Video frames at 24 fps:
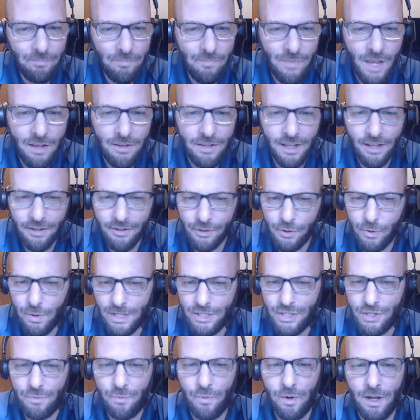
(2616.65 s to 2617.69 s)
the other
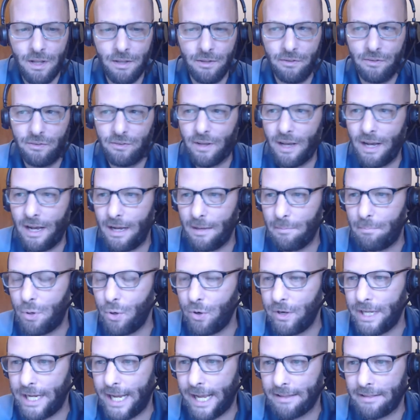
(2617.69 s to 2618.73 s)
question was uh,
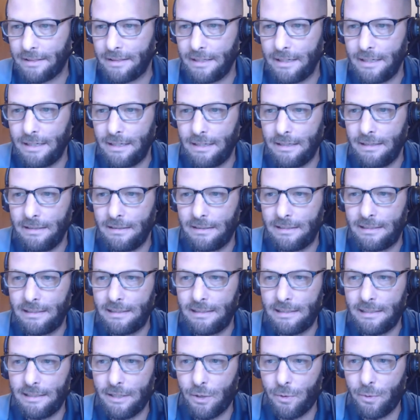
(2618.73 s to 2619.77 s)
pointing at the
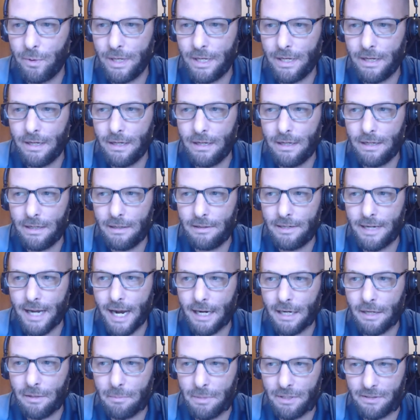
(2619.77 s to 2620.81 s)
COE
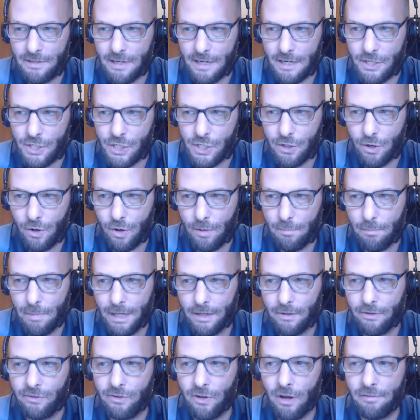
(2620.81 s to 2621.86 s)
documentation on
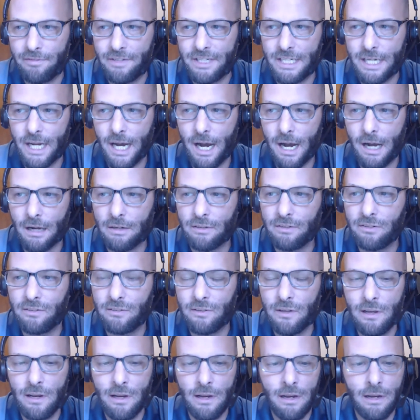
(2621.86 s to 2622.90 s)
Microsoft Docs.
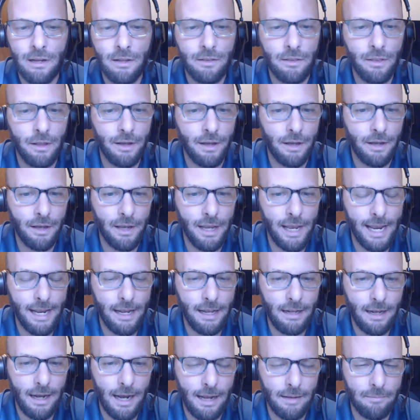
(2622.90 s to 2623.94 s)
The
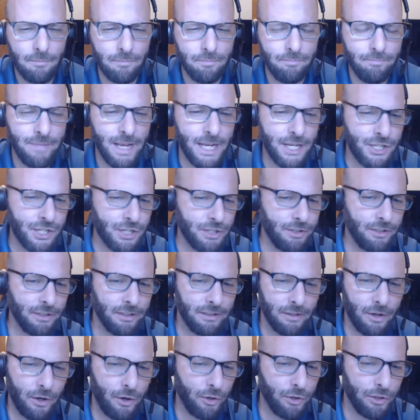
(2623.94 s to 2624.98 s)
I
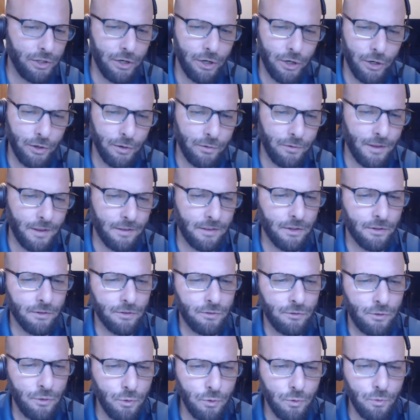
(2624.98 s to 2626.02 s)
mentioned earlier that there's
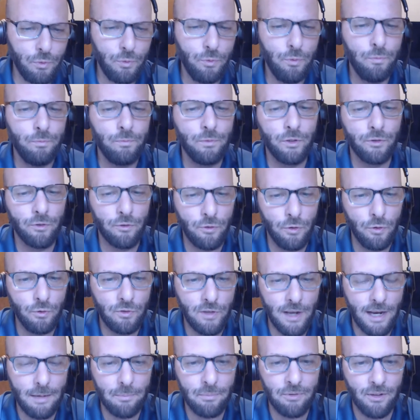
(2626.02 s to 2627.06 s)
two there's two
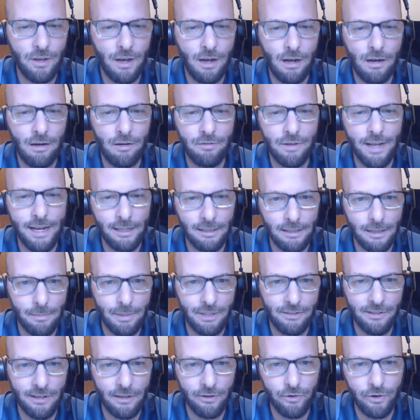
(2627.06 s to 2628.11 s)
types of ALM
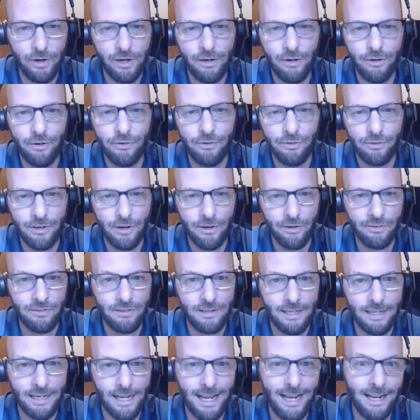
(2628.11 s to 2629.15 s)
accelerators. There's
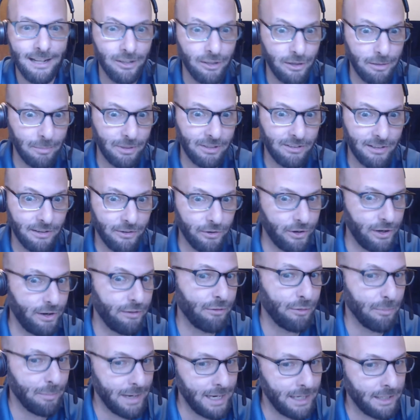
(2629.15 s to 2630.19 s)
the ALM accelerator
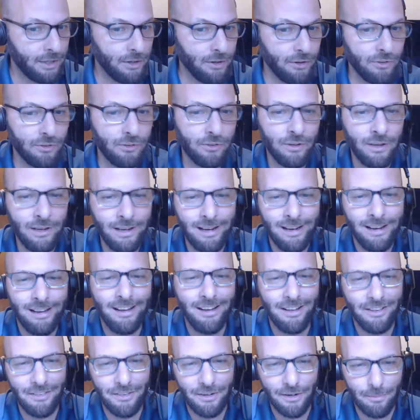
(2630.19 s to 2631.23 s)
for makers.
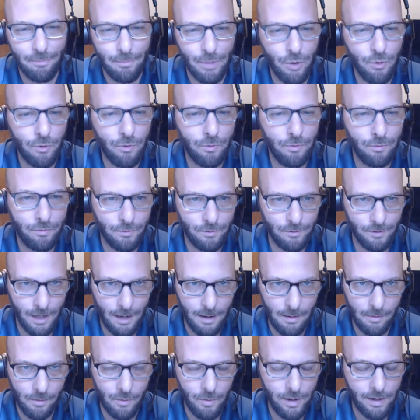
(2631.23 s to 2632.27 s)
Uh, they're both uh,
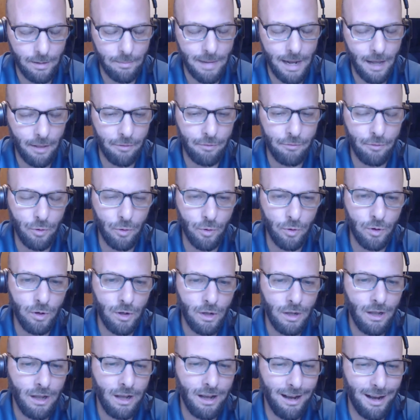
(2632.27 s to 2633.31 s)
quite a mouthful.
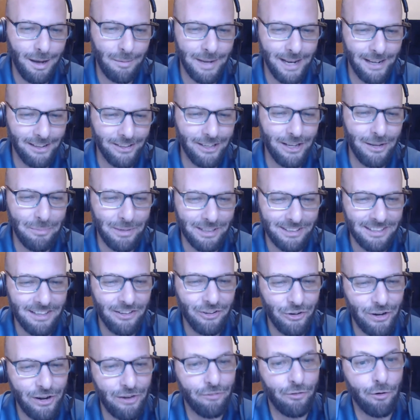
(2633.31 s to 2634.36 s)
Um, ALM
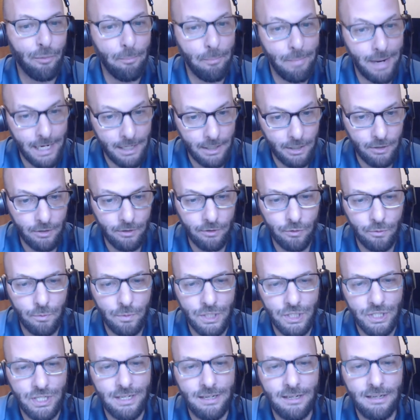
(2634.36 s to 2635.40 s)
accelerator for makers,
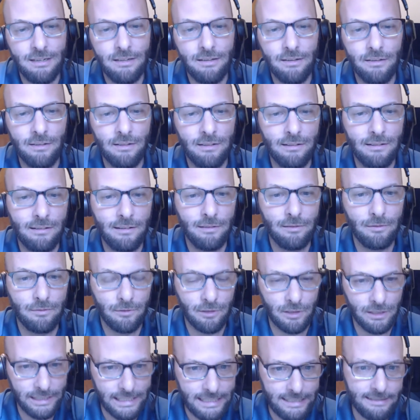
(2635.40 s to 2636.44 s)
which is
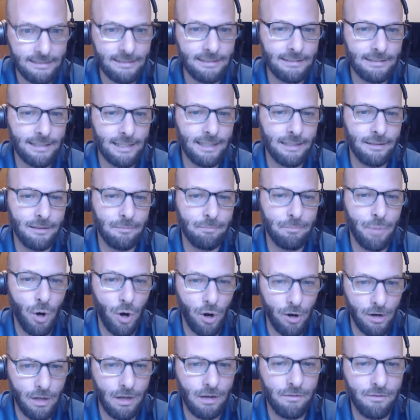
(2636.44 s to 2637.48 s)
released and
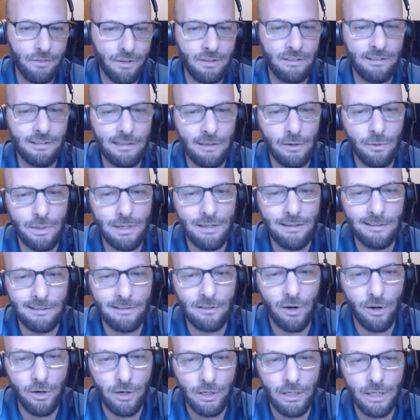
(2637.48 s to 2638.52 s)
part of the COE
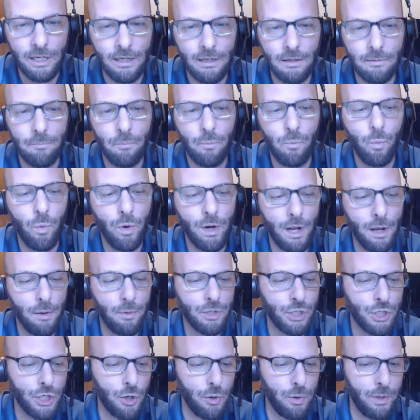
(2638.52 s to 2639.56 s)
starter kit. What I was
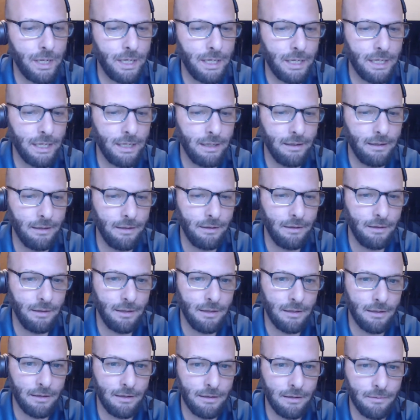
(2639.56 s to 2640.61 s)
showing in
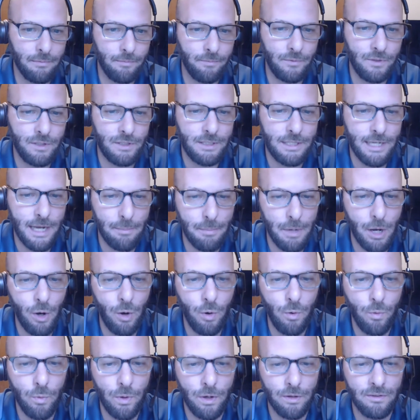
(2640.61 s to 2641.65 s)
the
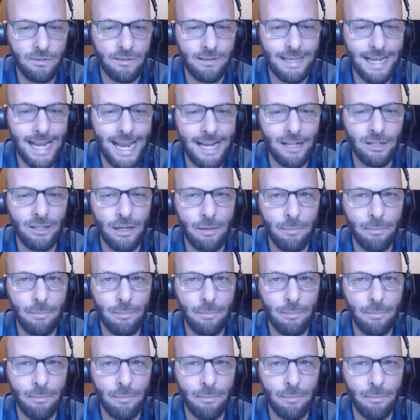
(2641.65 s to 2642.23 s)
demo was the ALM